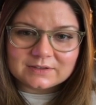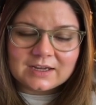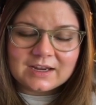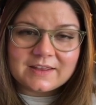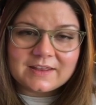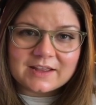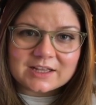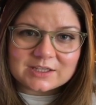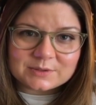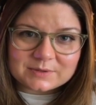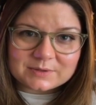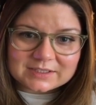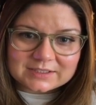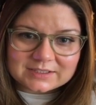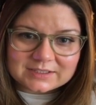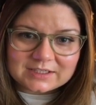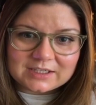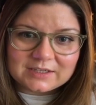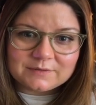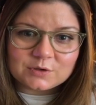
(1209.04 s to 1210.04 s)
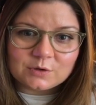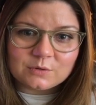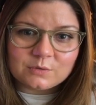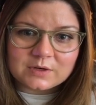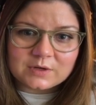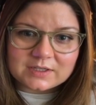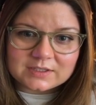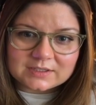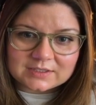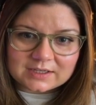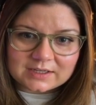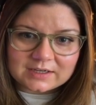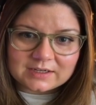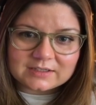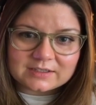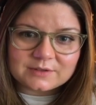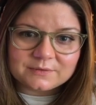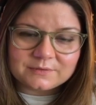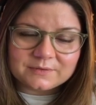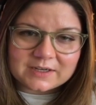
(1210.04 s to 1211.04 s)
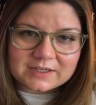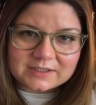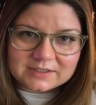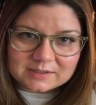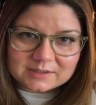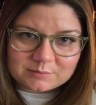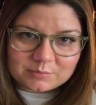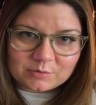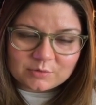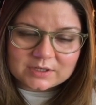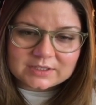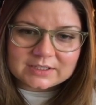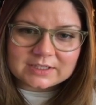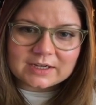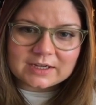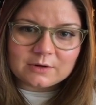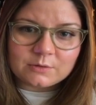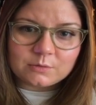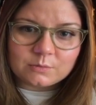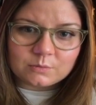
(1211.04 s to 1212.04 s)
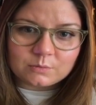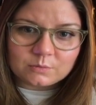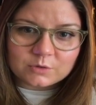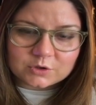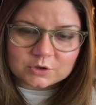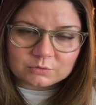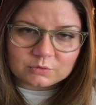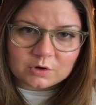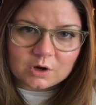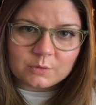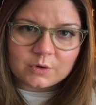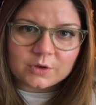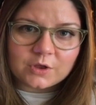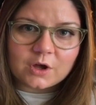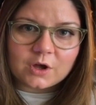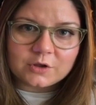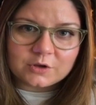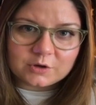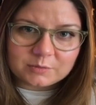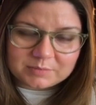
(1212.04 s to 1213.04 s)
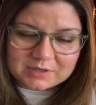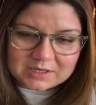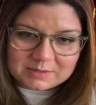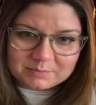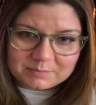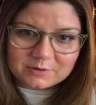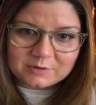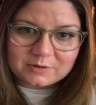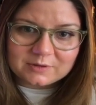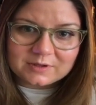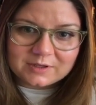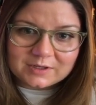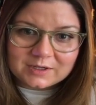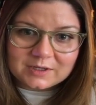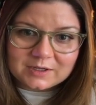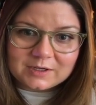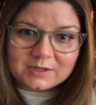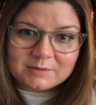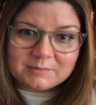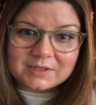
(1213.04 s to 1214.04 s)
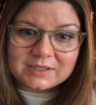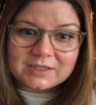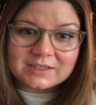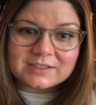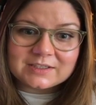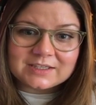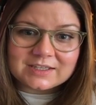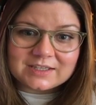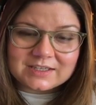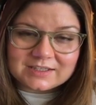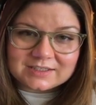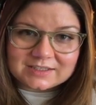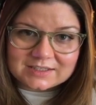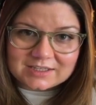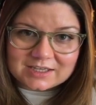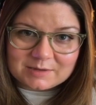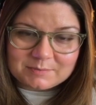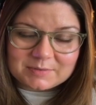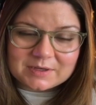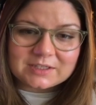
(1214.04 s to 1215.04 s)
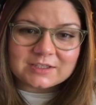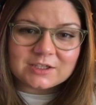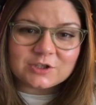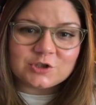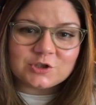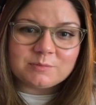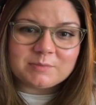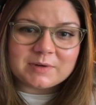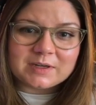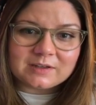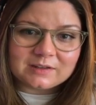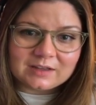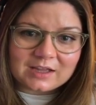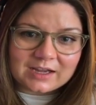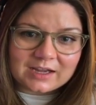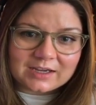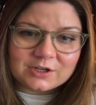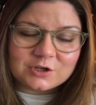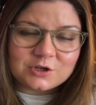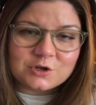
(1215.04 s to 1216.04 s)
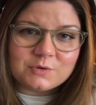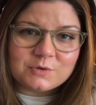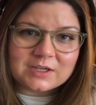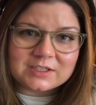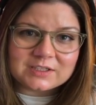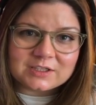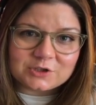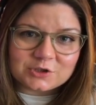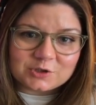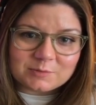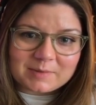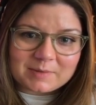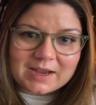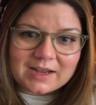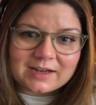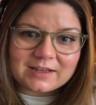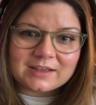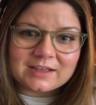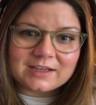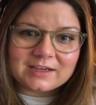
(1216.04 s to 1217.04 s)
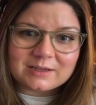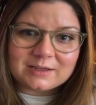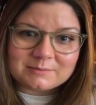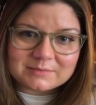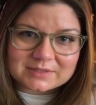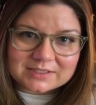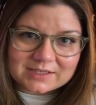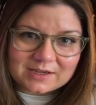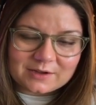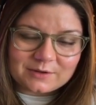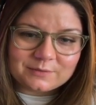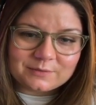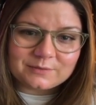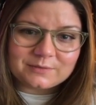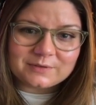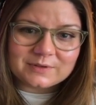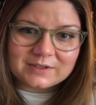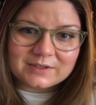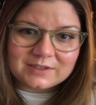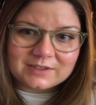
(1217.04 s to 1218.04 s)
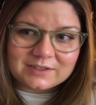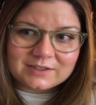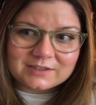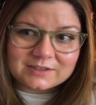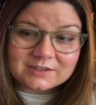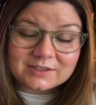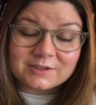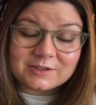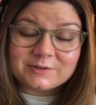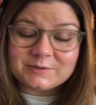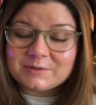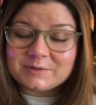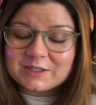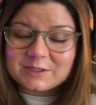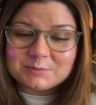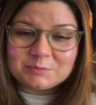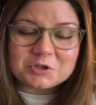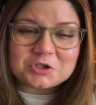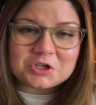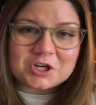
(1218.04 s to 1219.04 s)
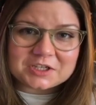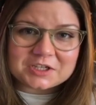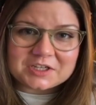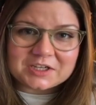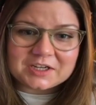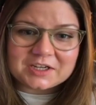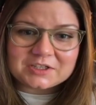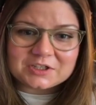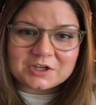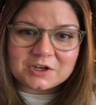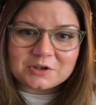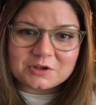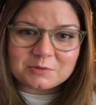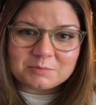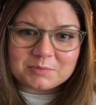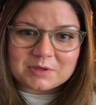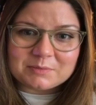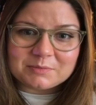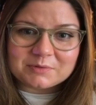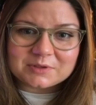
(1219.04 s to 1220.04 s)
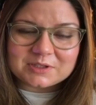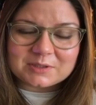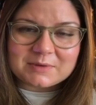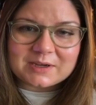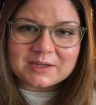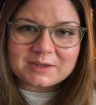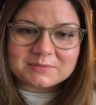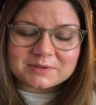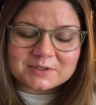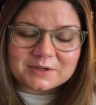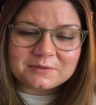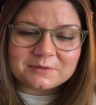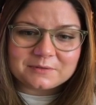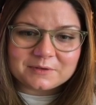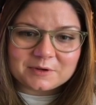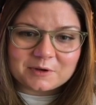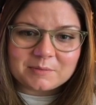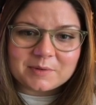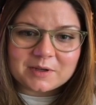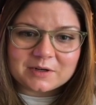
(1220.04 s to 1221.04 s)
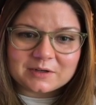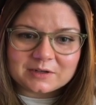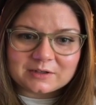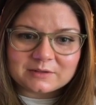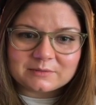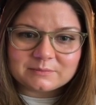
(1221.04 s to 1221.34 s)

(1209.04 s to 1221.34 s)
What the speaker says: And that's why Steve's always getting into fights and pointing out what's wrong with other people. Because he's keeping such a big lie and doing such a bad thing himself. So he's projecting onto other people to make himself feel better.